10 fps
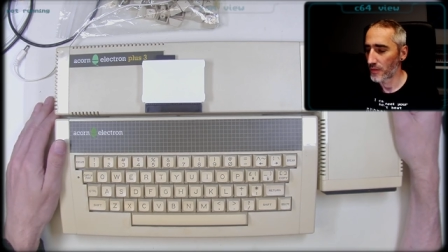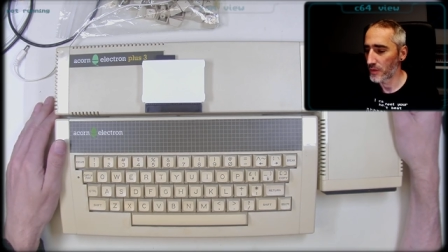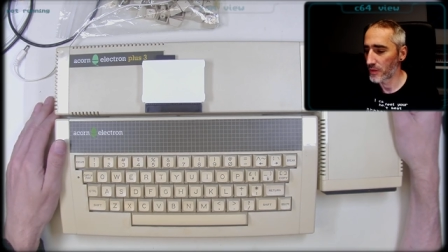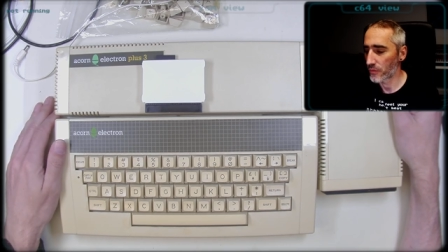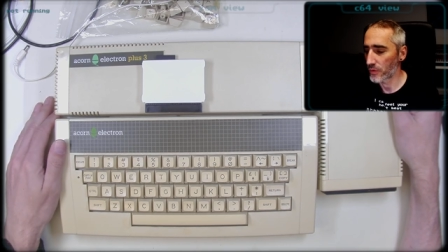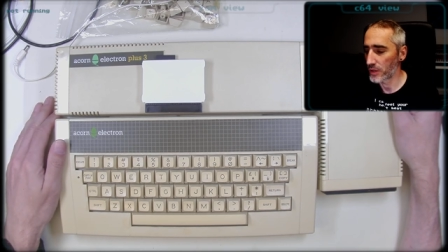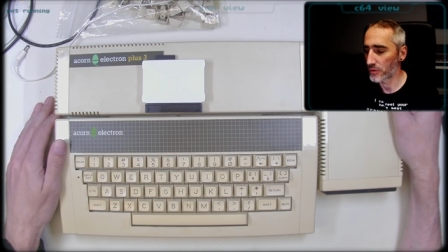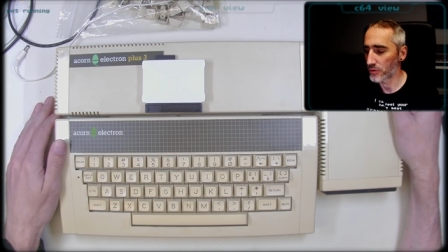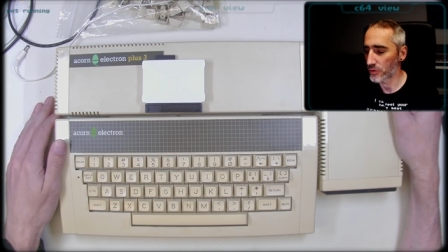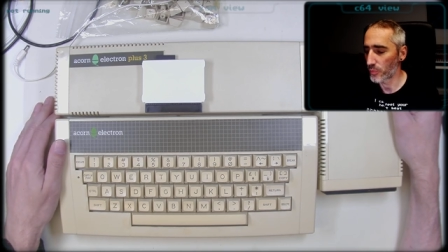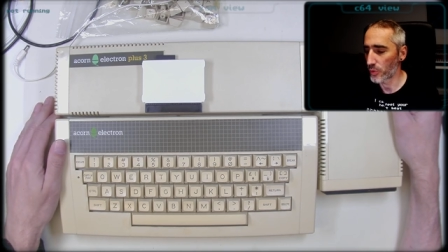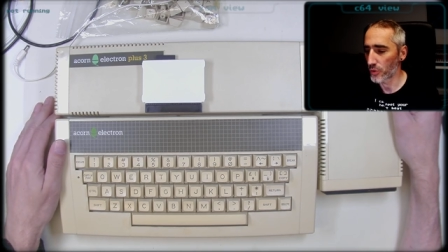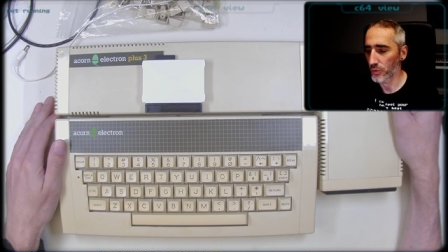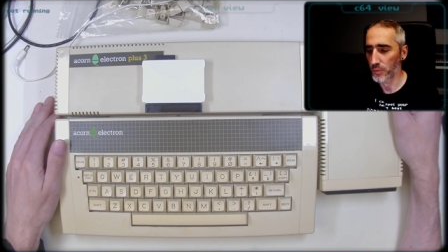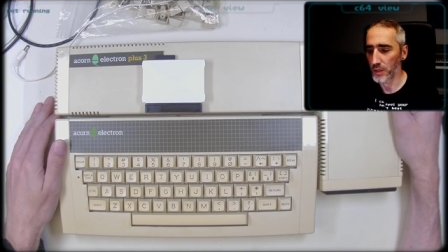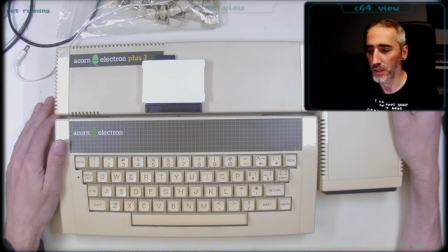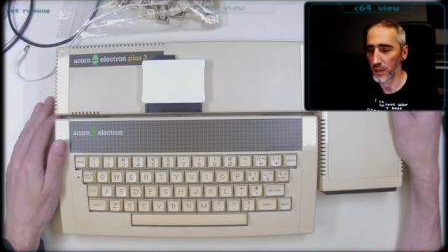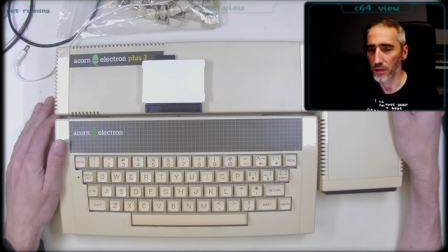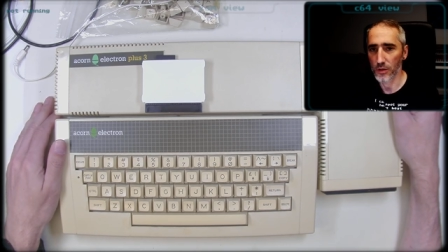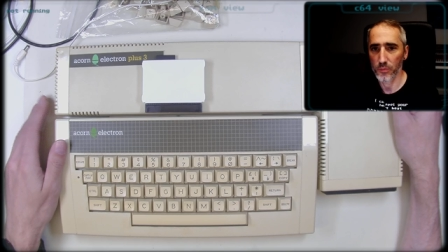Feel free to support me
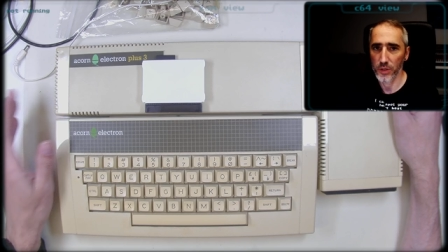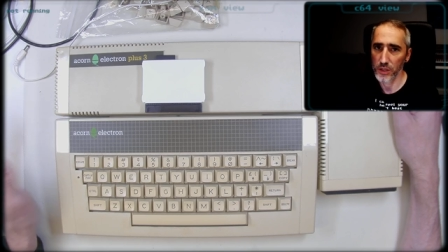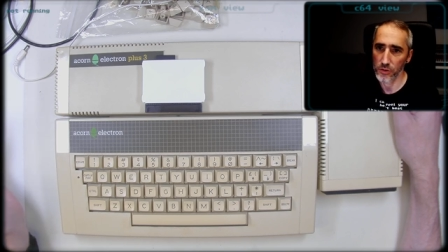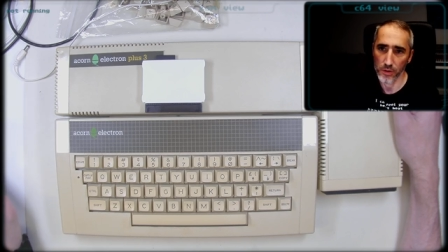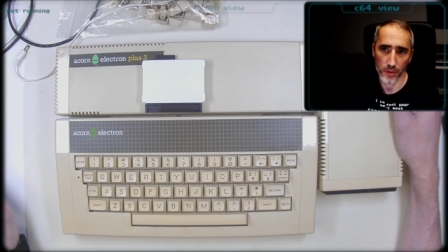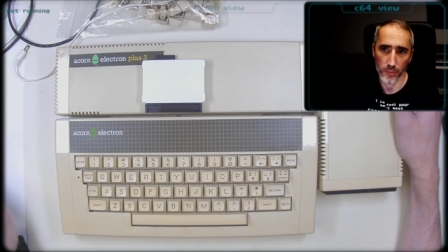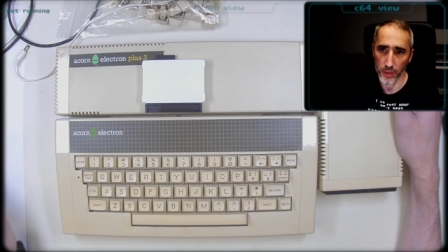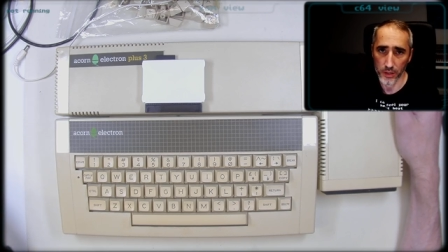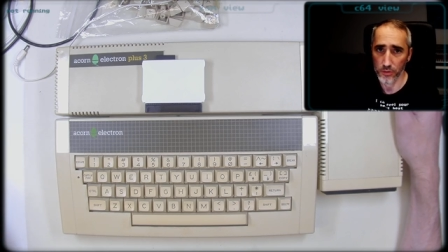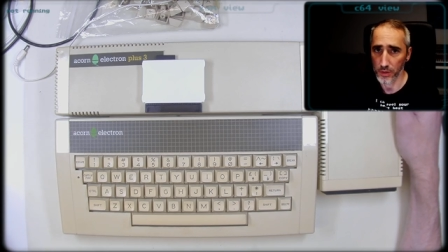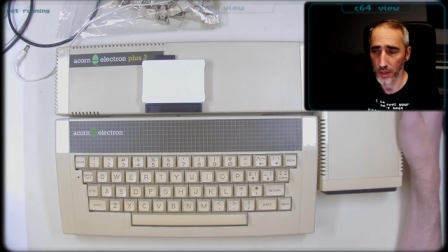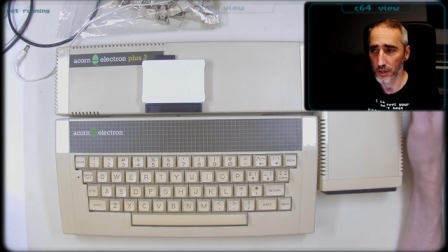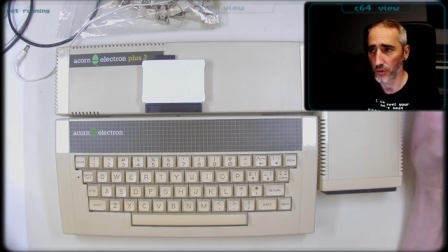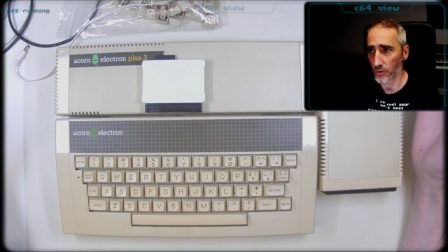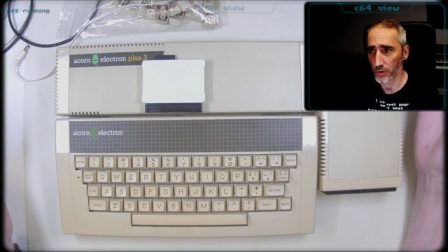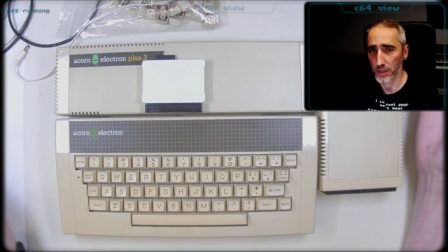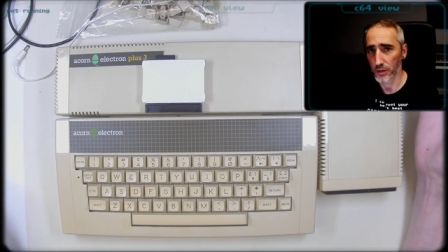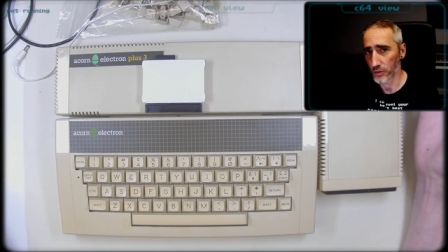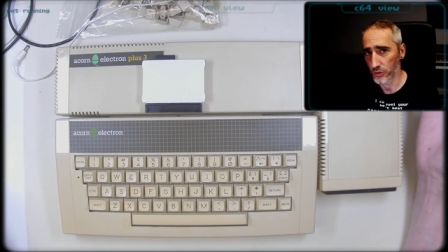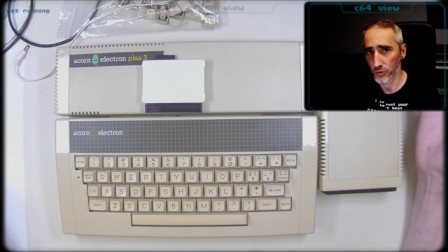either on Patreon or
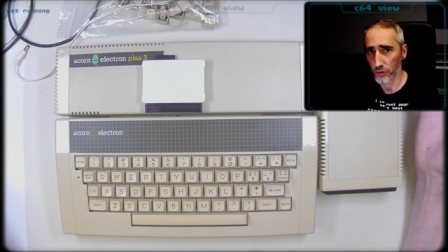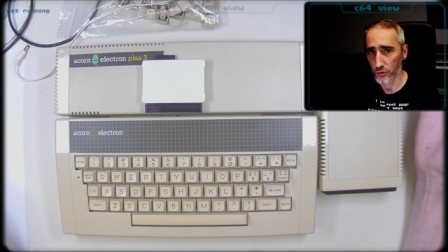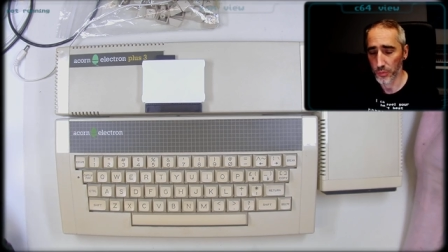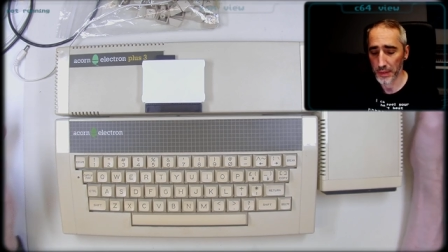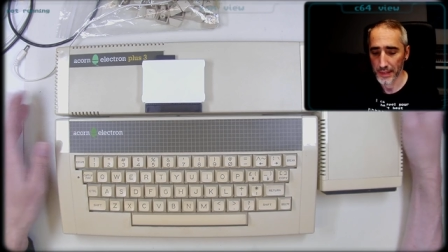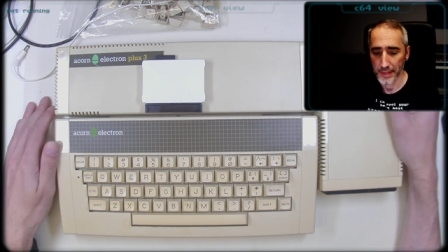here on YouTube.